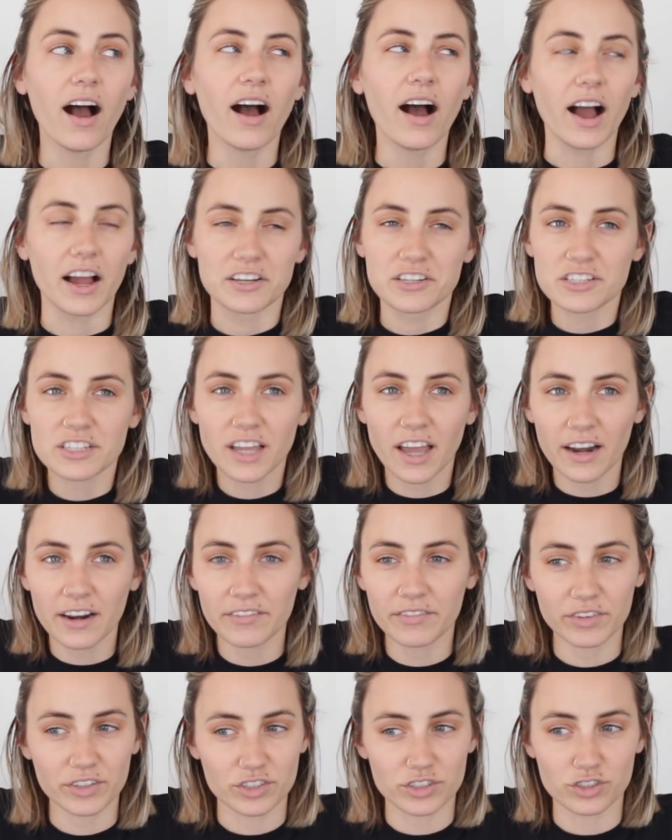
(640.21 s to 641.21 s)
I just kind
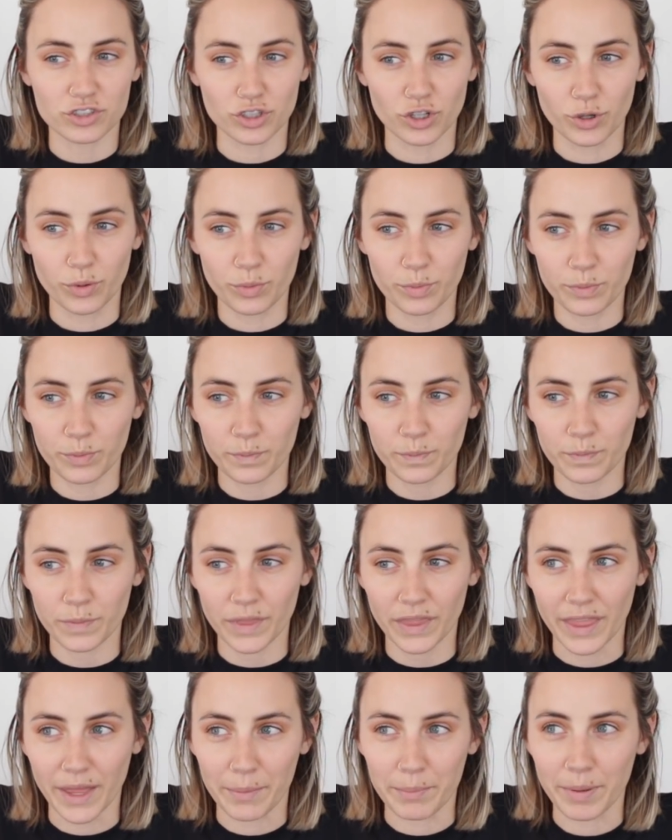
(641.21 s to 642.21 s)
of assumed
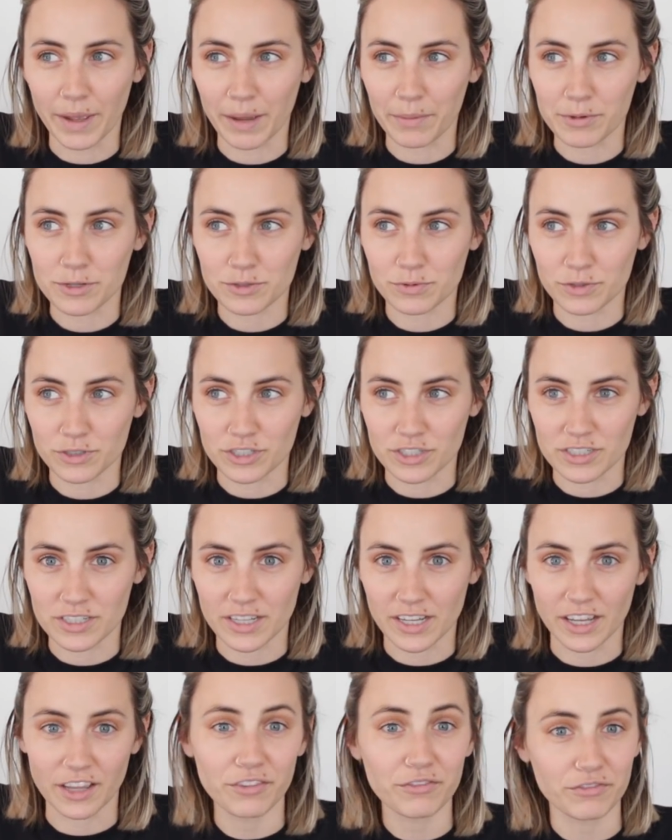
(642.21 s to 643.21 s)
that babies would just
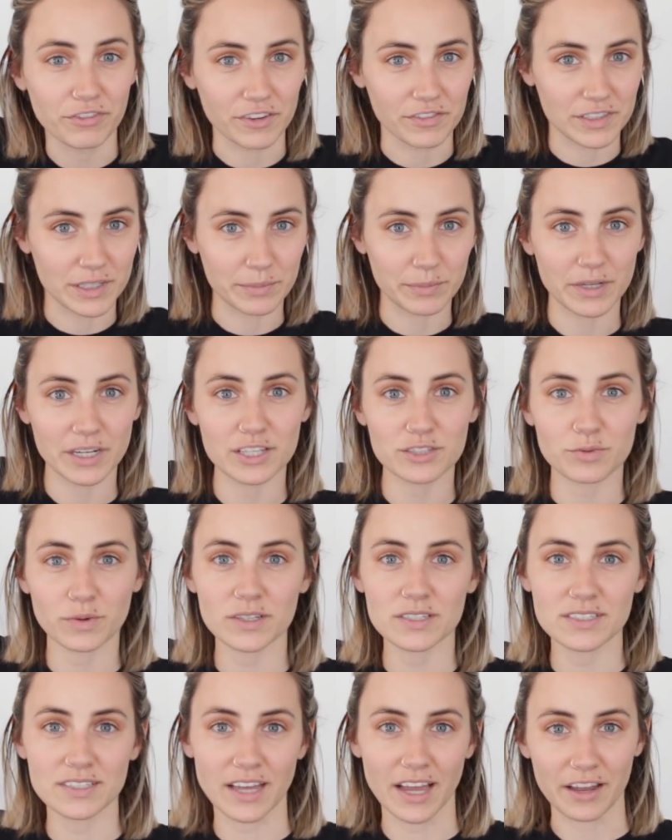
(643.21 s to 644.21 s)
eat 15 minutes
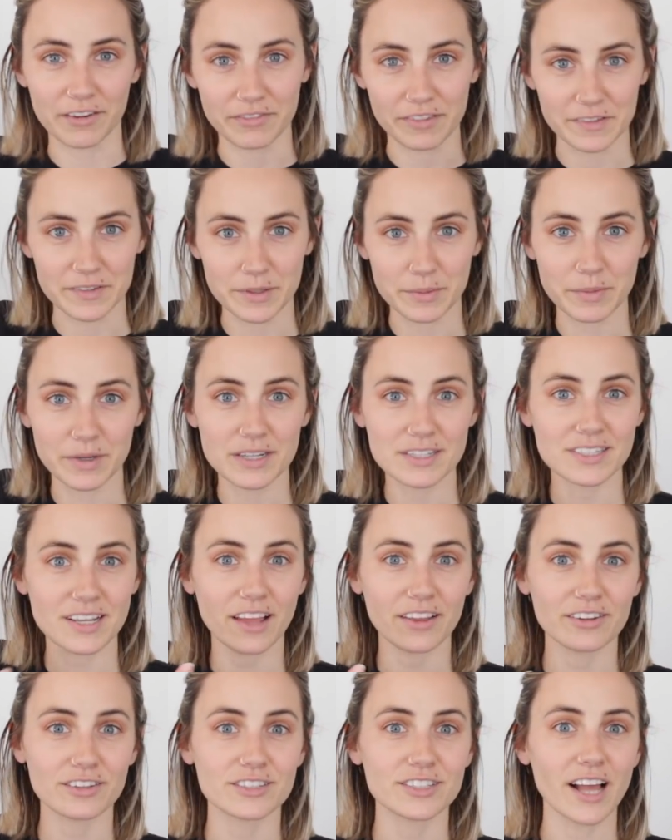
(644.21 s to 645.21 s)
one side, 15 minutes the
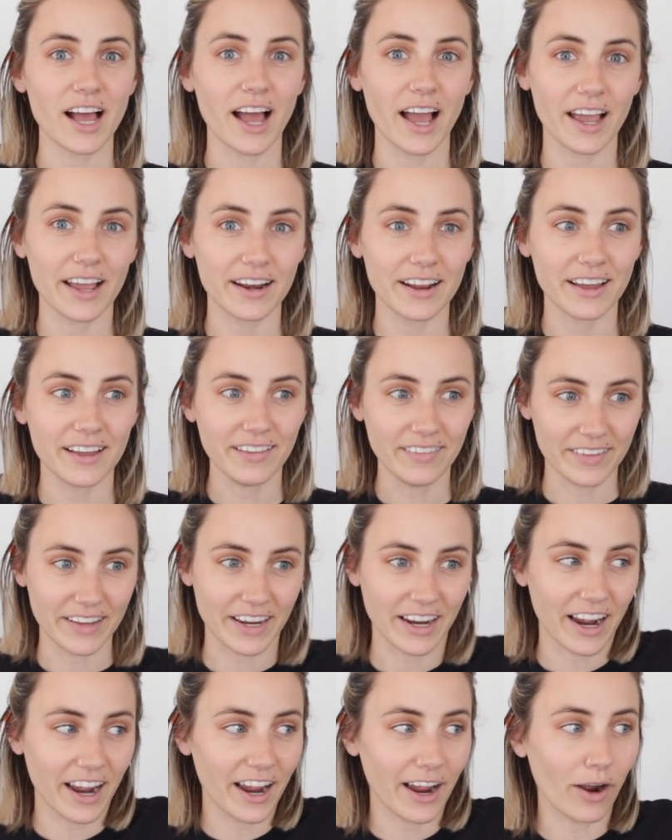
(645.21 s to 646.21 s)
other side.
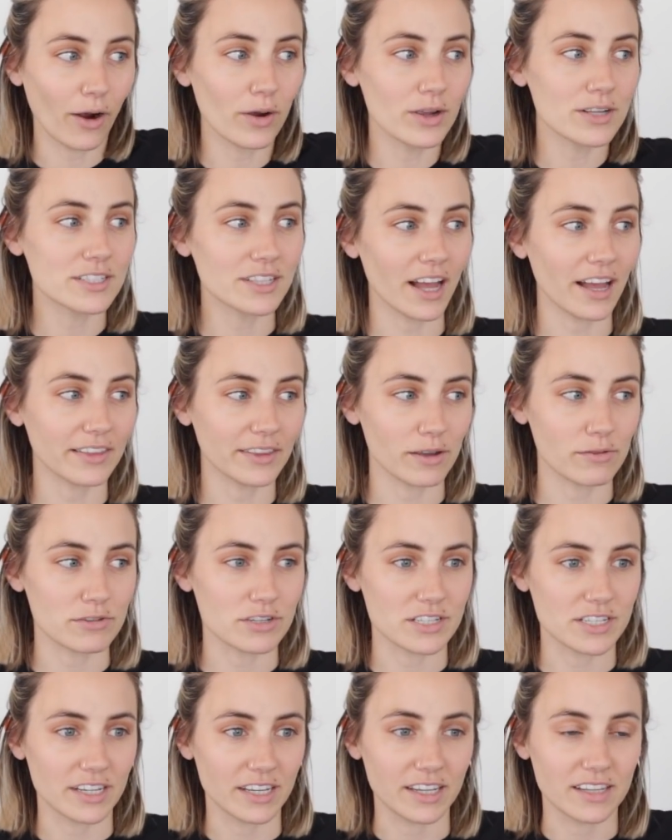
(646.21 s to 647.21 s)
Like I always thought they would
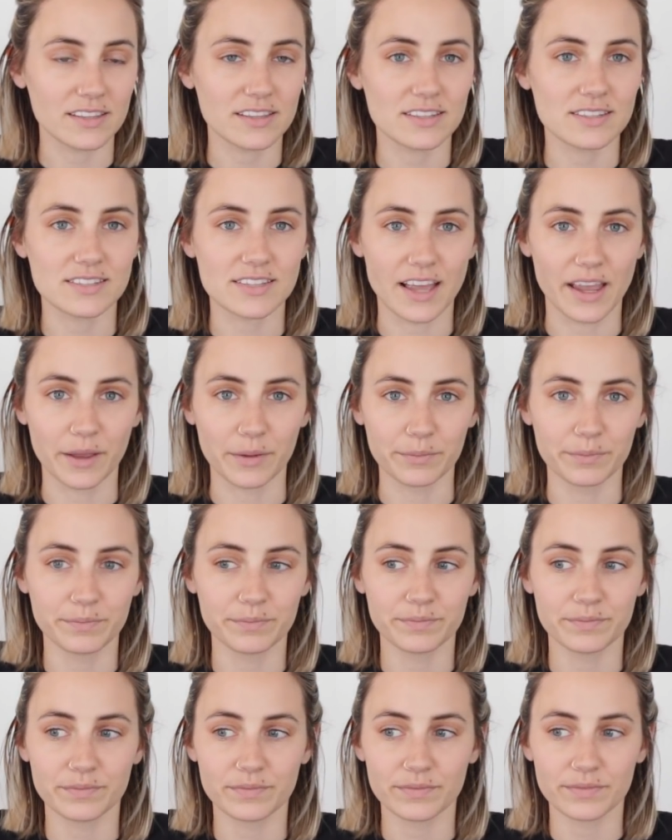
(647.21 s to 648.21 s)
just eat the same
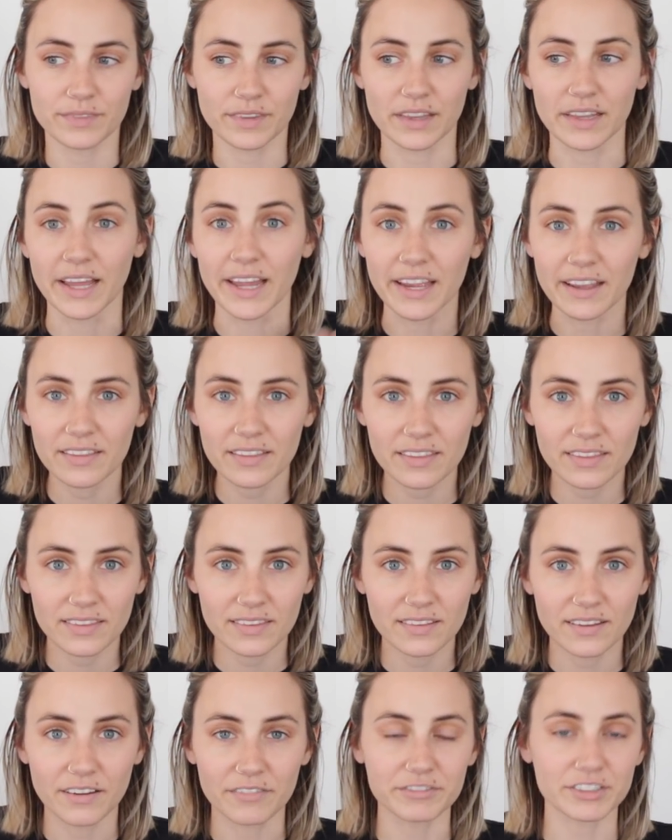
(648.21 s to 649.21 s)
length
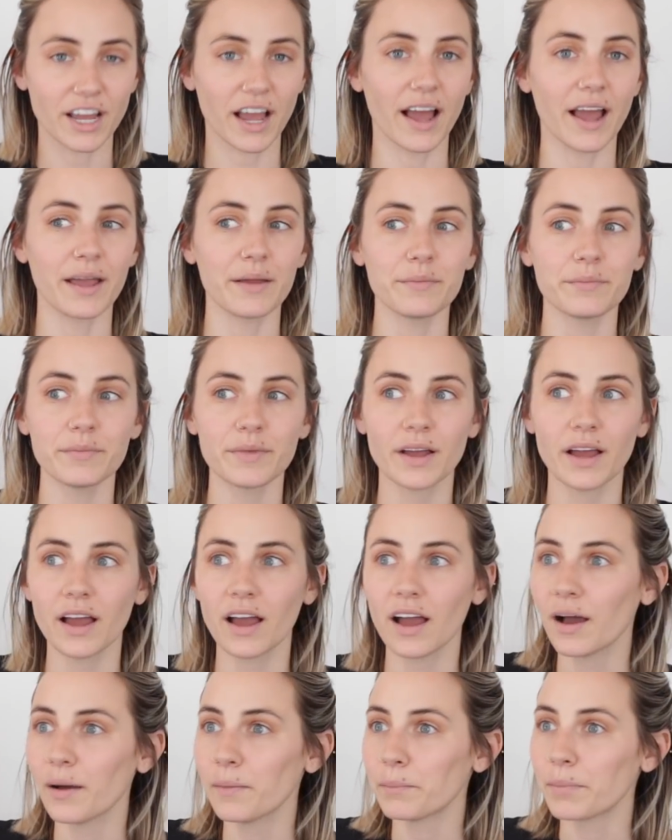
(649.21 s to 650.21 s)
of time,
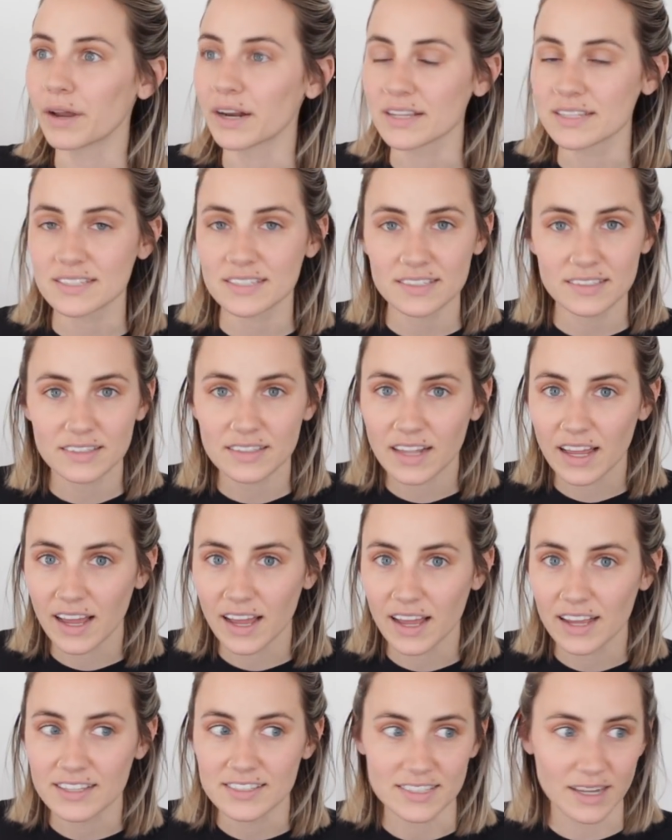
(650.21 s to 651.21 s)
but it's
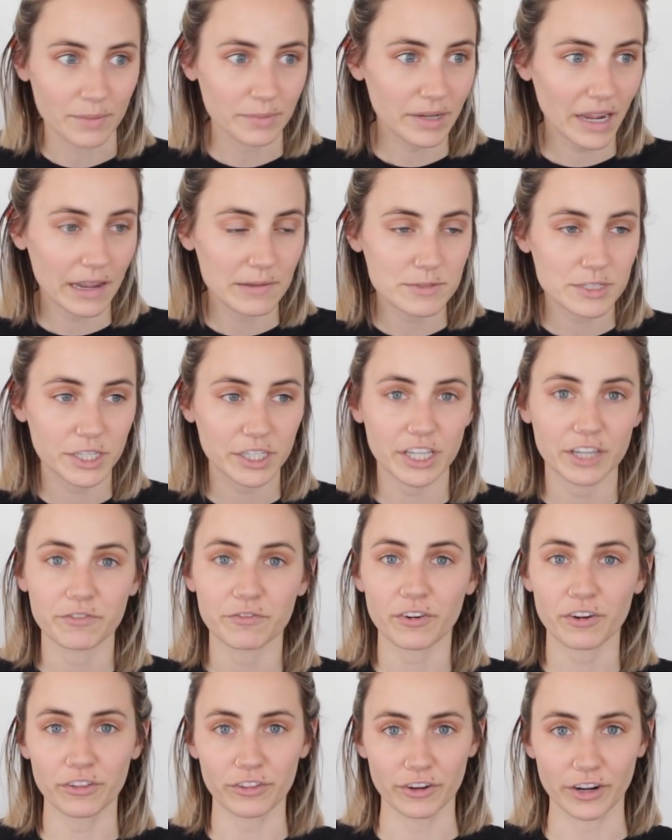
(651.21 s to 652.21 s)
sometimes he'll eat
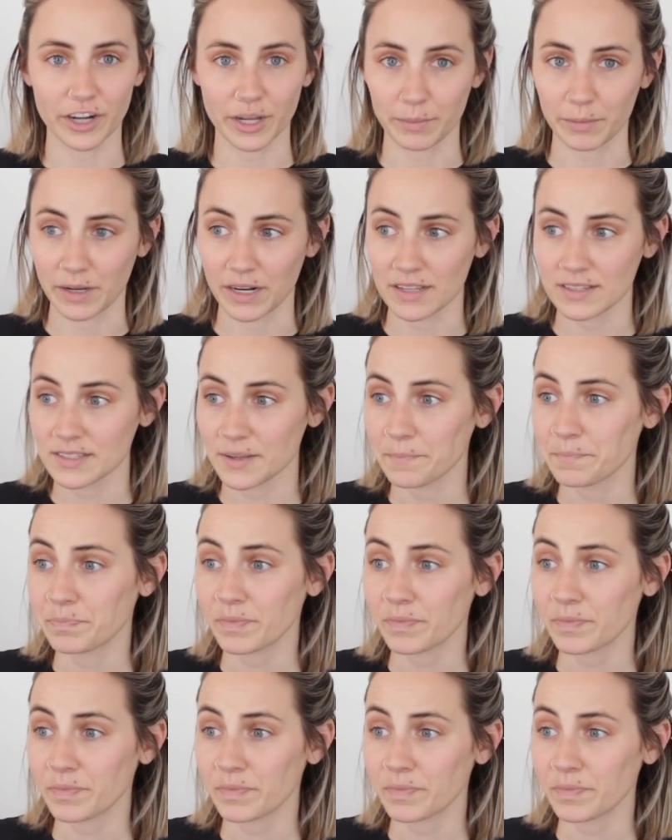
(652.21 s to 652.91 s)
for 30 minutes.